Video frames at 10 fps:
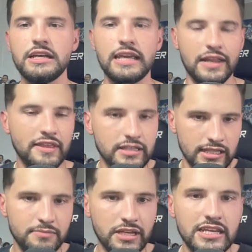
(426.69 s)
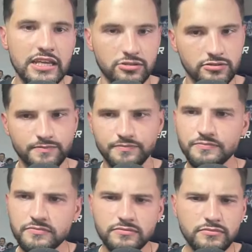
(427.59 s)
And I think Alim McNeill,
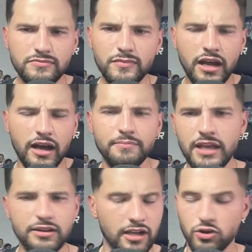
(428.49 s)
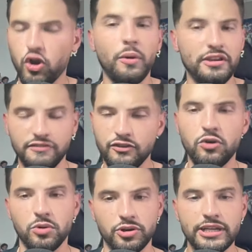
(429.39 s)
uh, uh, going
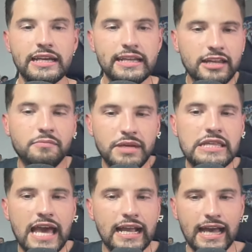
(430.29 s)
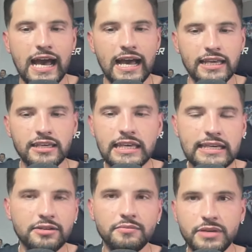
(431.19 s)
forward, can be that guy. He
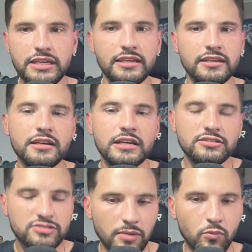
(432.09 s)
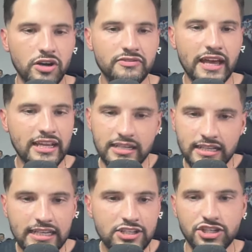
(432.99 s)
can be someone that can
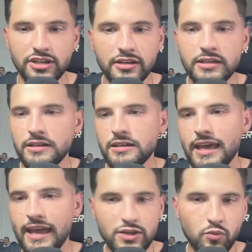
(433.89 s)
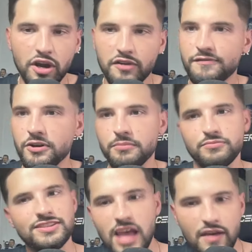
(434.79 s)
get you anywhere from
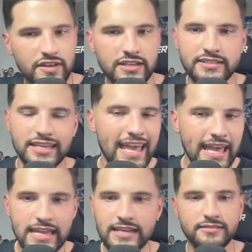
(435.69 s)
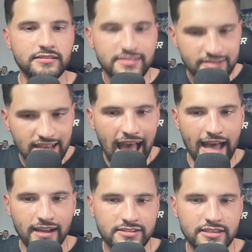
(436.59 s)
seven to eight
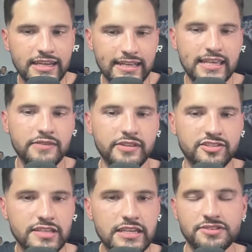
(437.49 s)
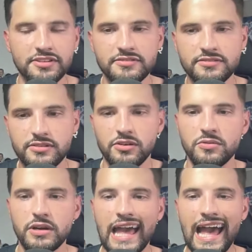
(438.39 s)
sacks in a given season. So
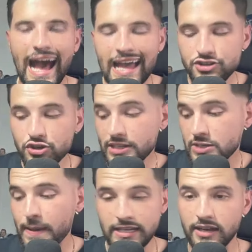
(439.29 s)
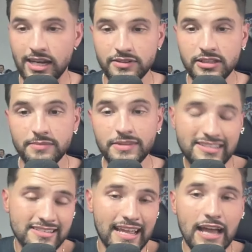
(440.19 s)
I do expect a lot of Alim. This
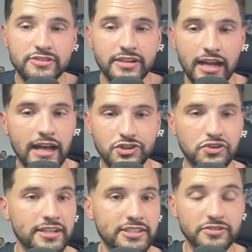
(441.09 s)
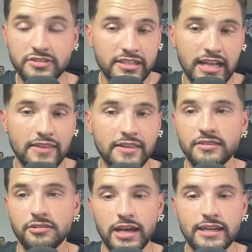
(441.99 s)
is a guy who's in a contract here. This is a guy that the
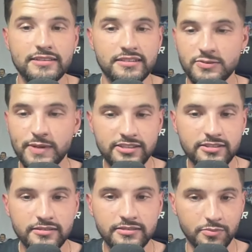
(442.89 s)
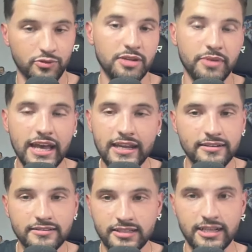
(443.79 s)
Lions expect to, to bring back,
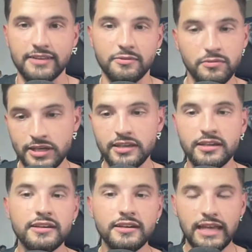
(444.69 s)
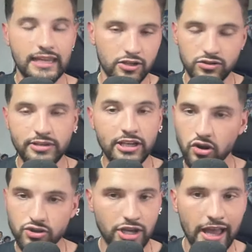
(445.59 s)
and it's a guy that we and including our
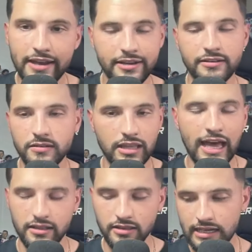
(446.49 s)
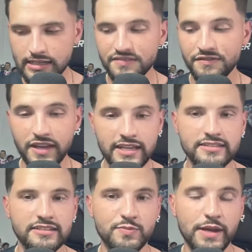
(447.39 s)
chat and a lot of Lions fans
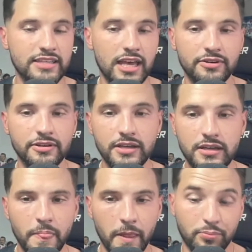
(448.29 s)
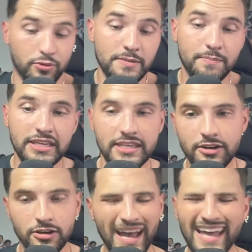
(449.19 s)
expect to have a, a pretty big
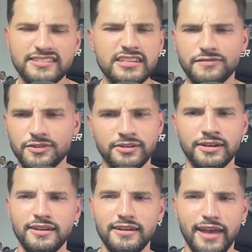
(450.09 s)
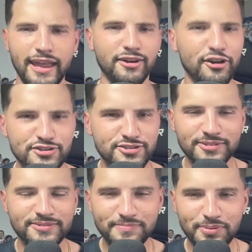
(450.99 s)
year. Am I asking for Aidan
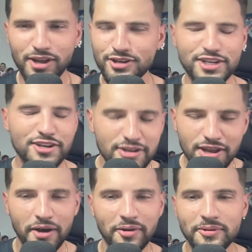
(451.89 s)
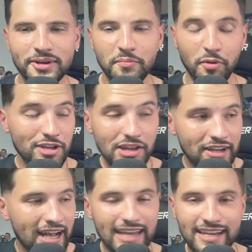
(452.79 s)
Hutchinson production? No. But when you have a
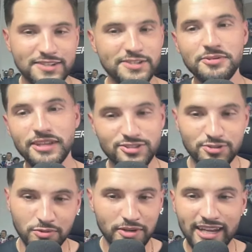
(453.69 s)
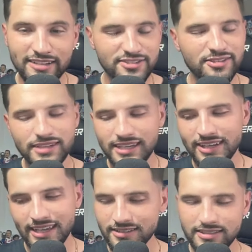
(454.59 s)
guy next to you that's doing what Aidan's doing,
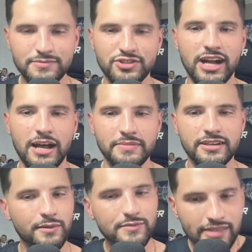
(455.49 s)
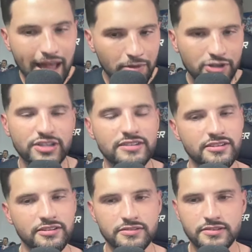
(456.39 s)
like Alim's job becomes that much
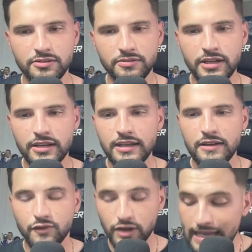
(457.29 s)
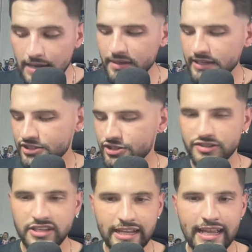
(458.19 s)
easier. So for him, it's
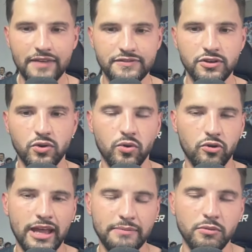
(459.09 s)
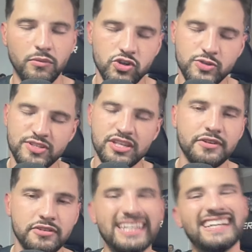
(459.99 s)
just getting after the quarterback, but more
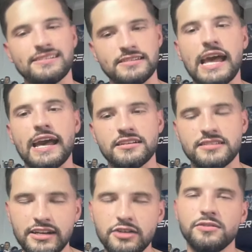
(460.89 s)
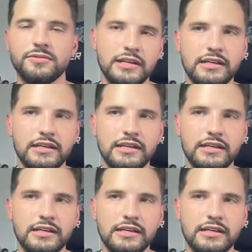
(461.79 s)
specifically getting sacks. And I know